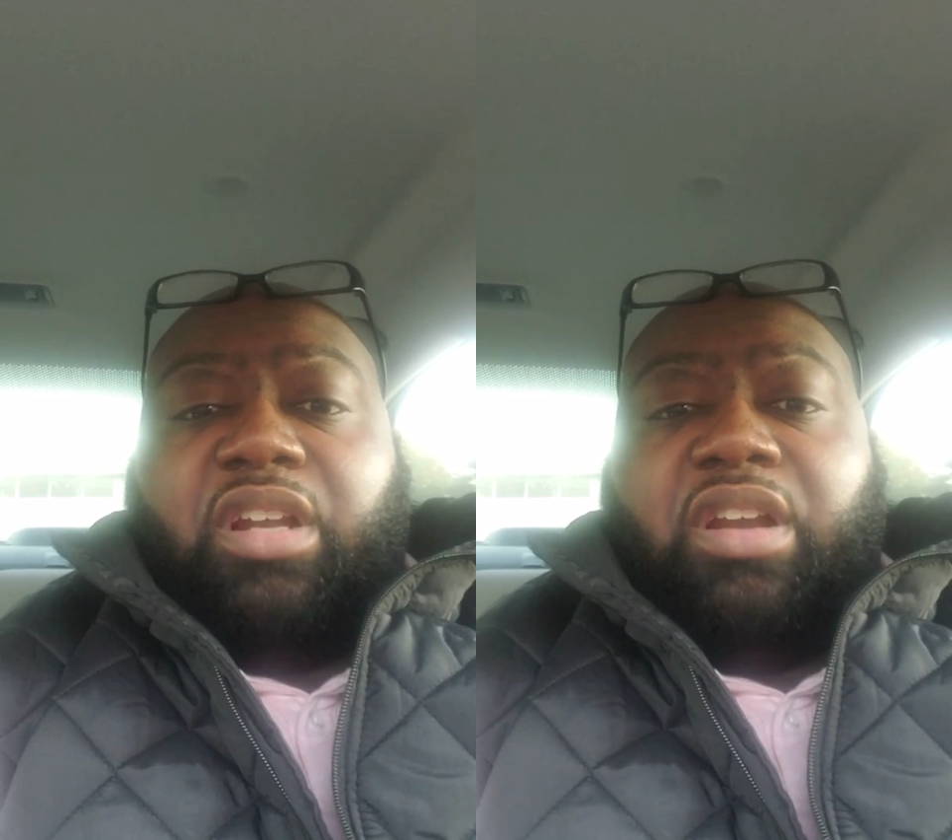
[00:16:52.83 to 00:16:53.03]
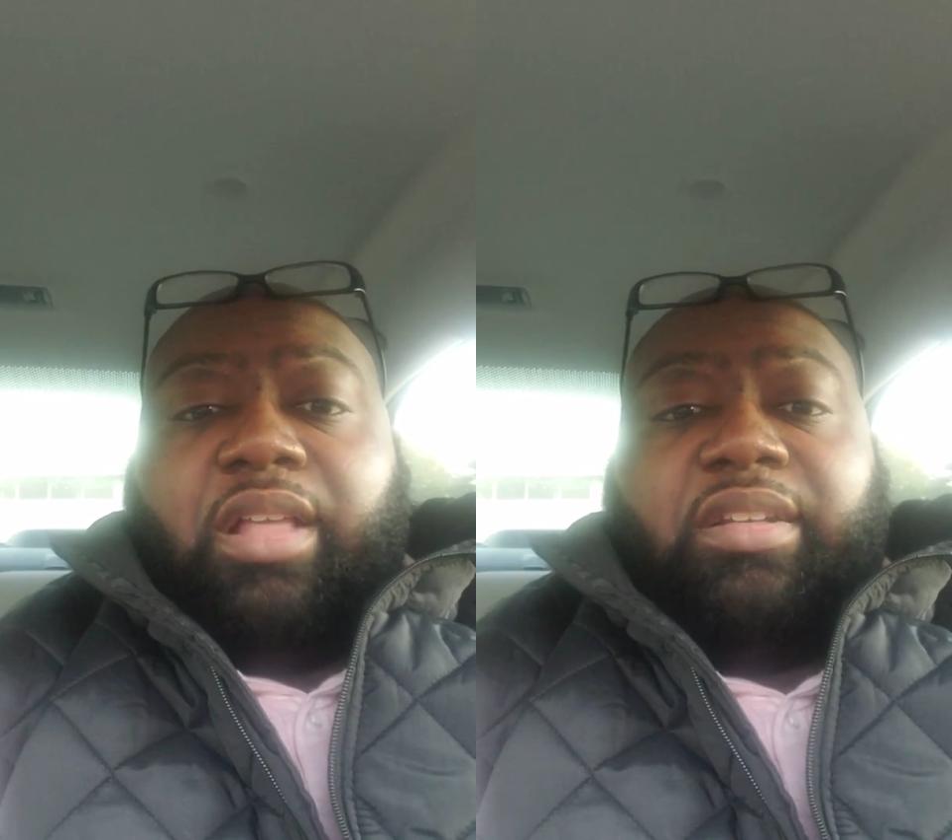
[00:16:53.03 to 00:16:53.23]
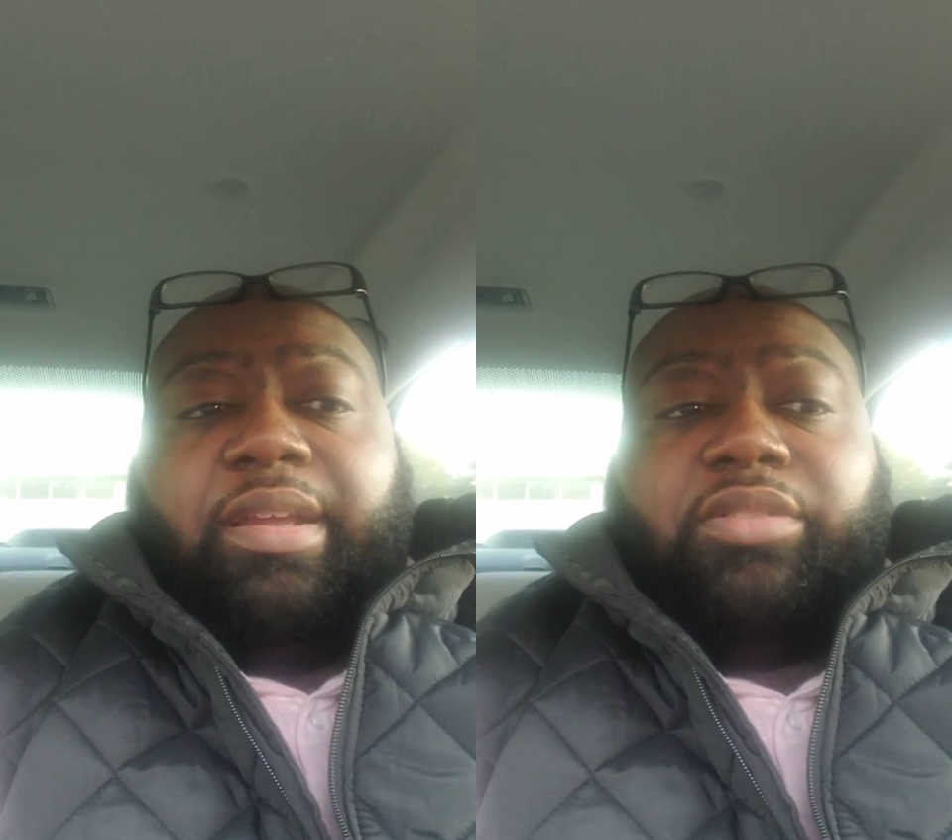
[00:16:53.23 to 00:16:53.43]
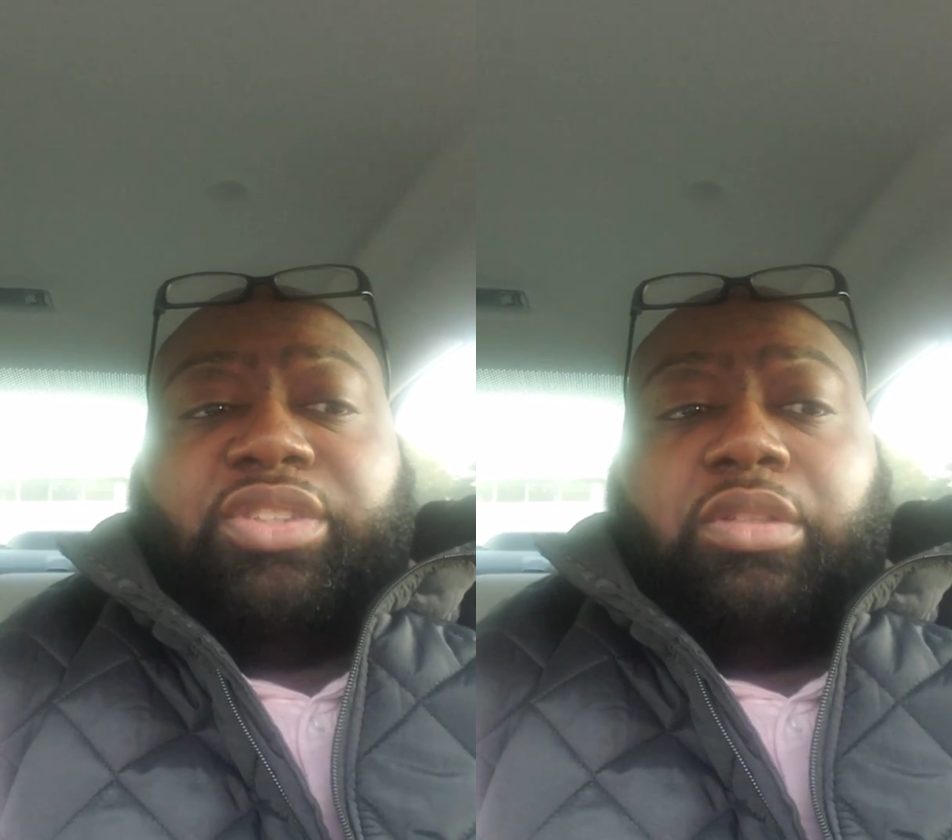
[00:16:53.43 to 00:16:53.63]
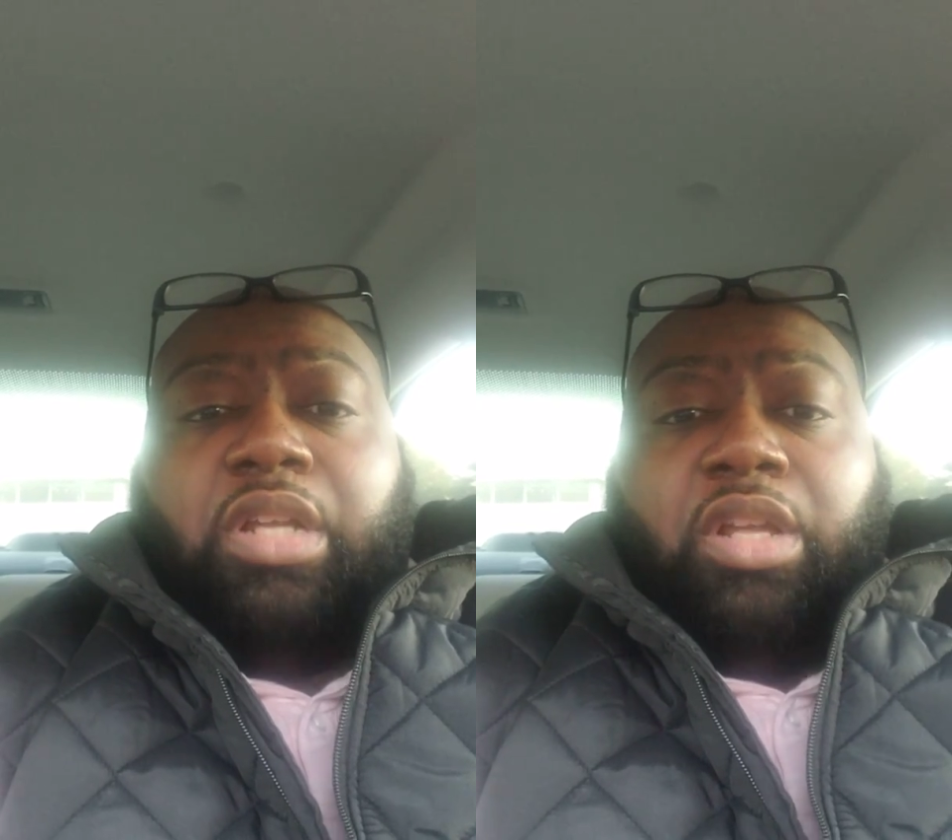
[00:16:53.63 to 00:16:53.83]
there and knock down
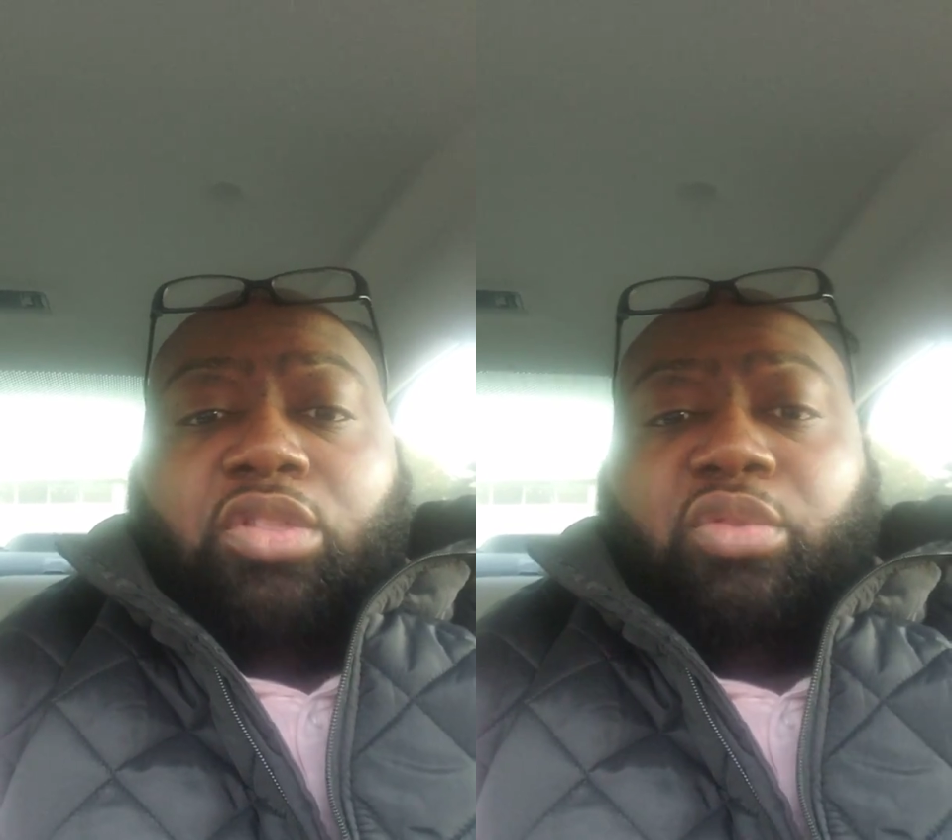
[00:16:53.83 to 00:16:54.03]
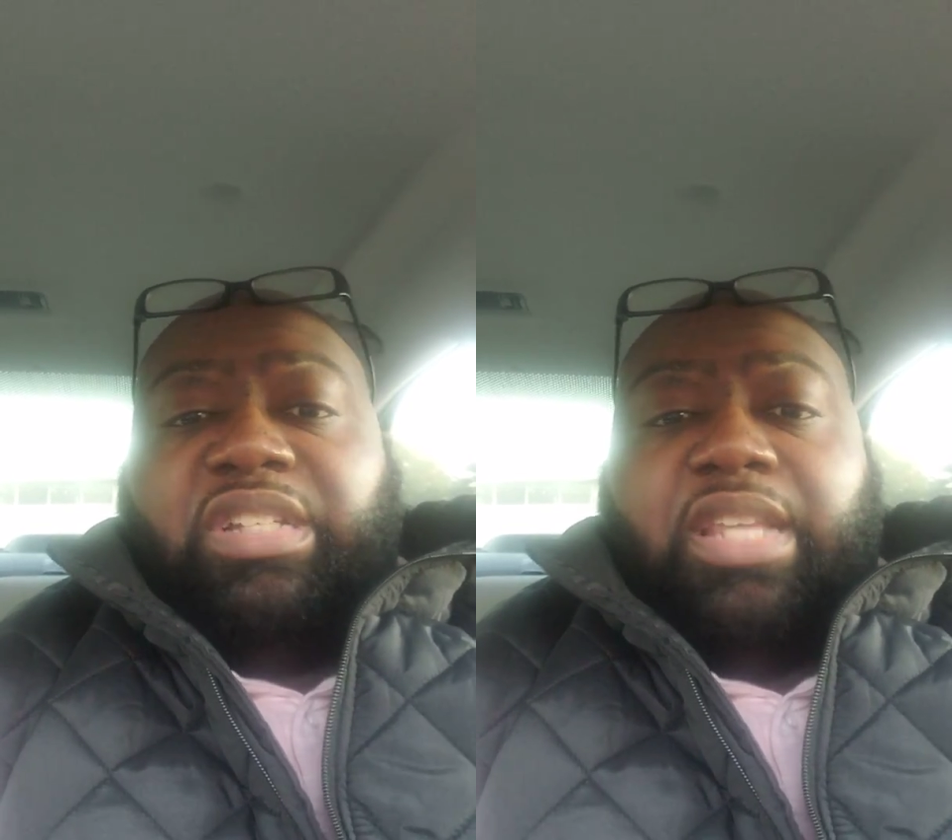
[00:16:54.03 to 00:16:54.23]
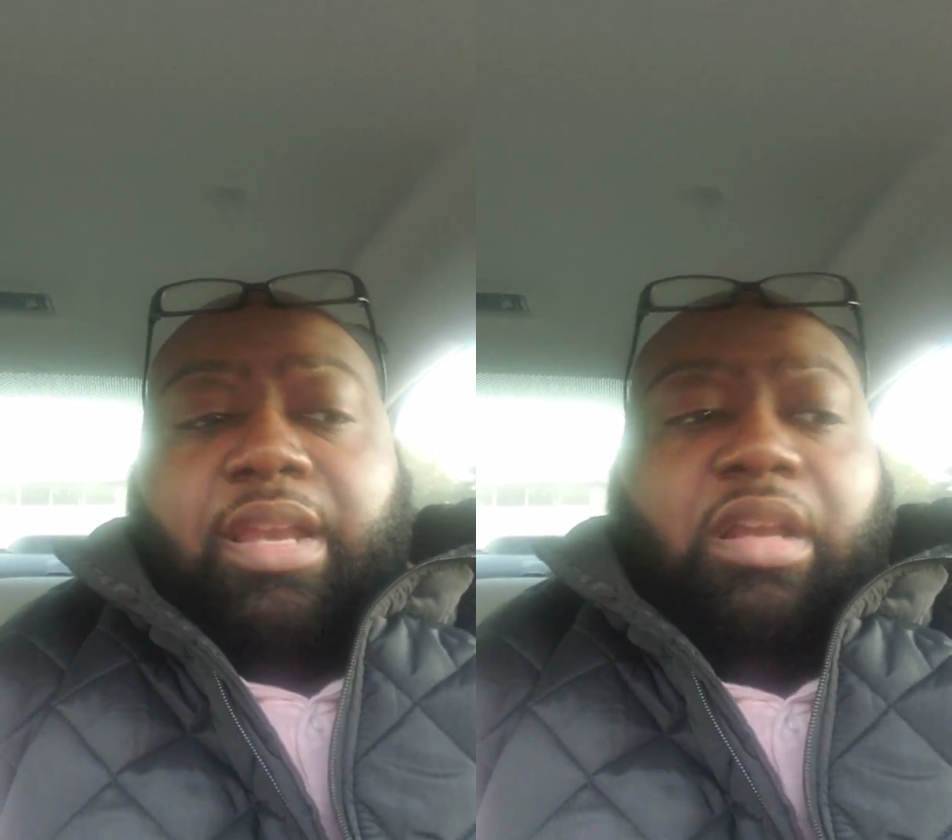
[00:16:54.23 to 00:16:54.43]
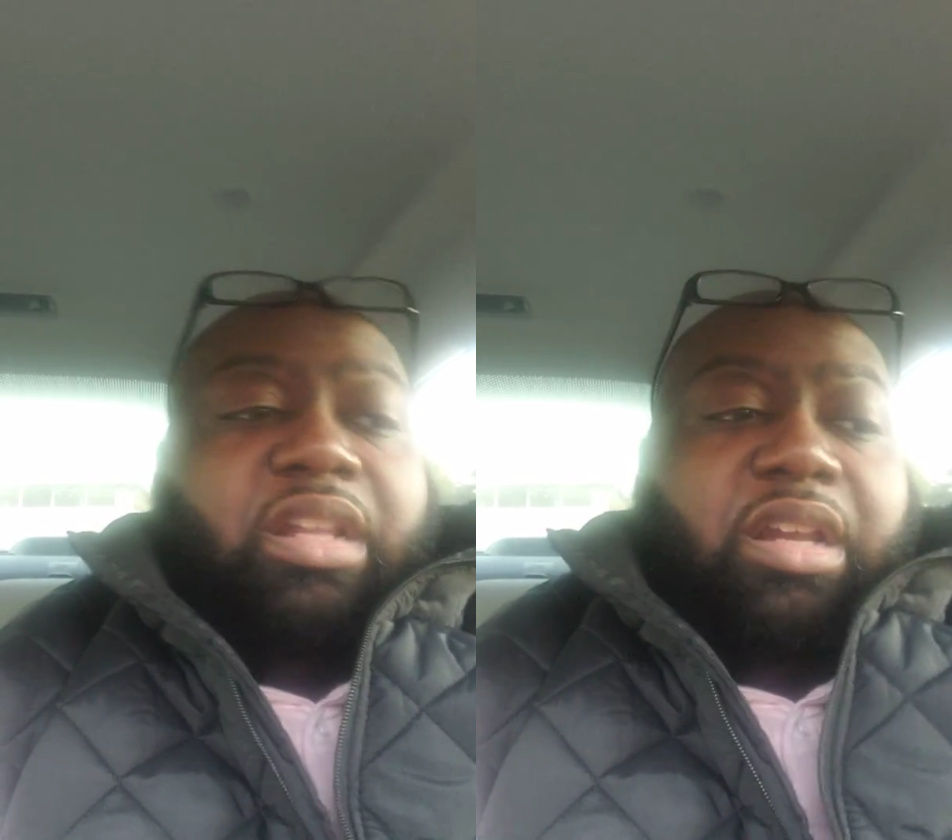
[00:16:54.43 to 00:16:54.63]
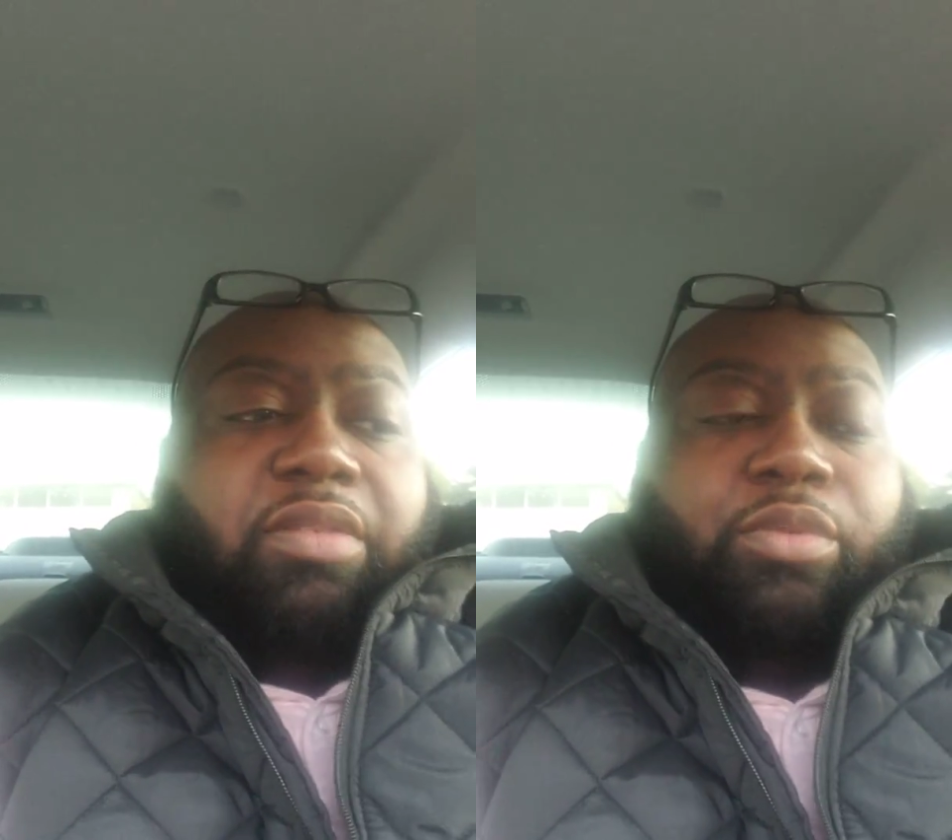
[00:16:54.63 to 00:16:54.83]
threes at an
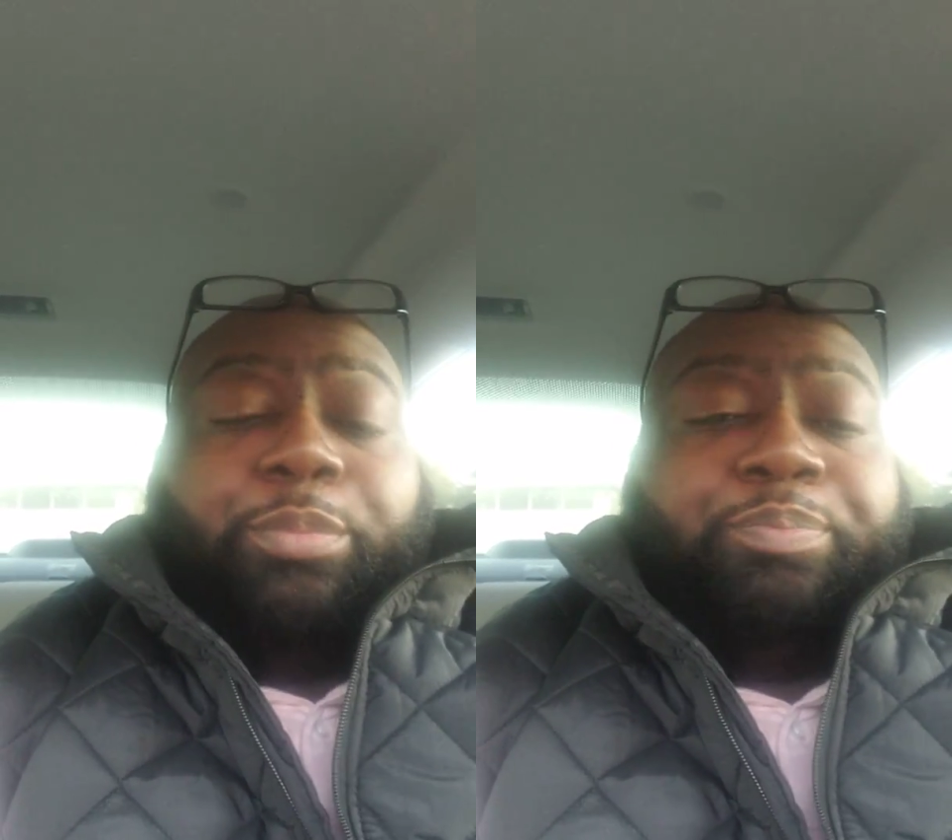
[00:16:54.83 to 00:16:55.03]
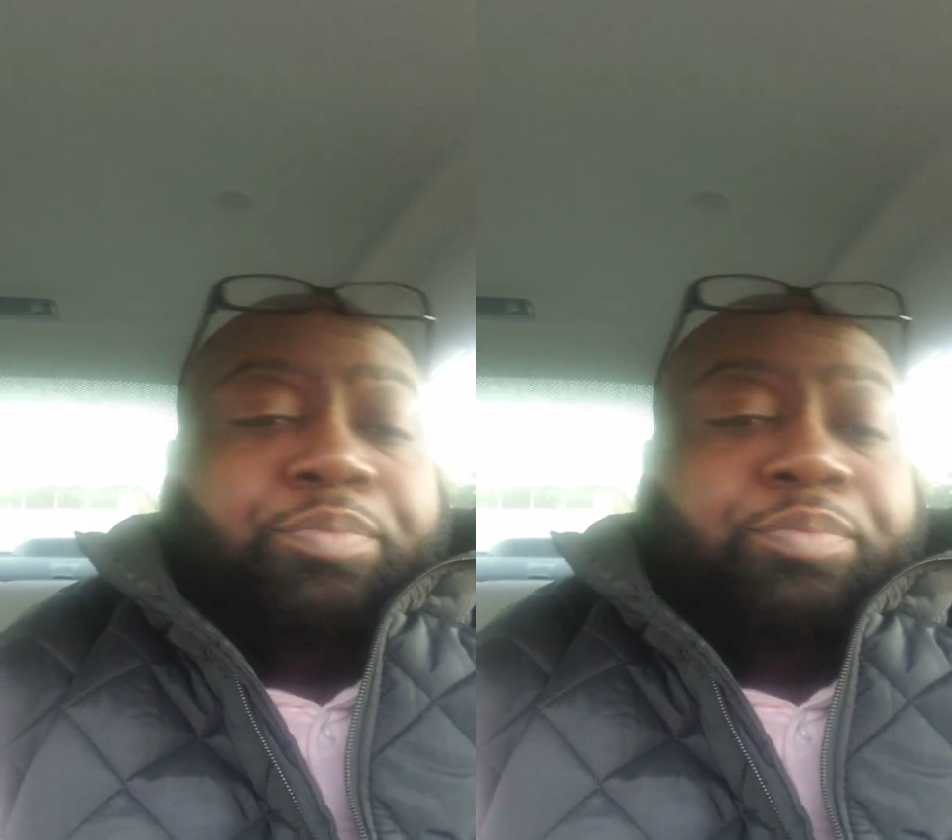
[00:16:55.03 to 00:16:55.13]
elite level.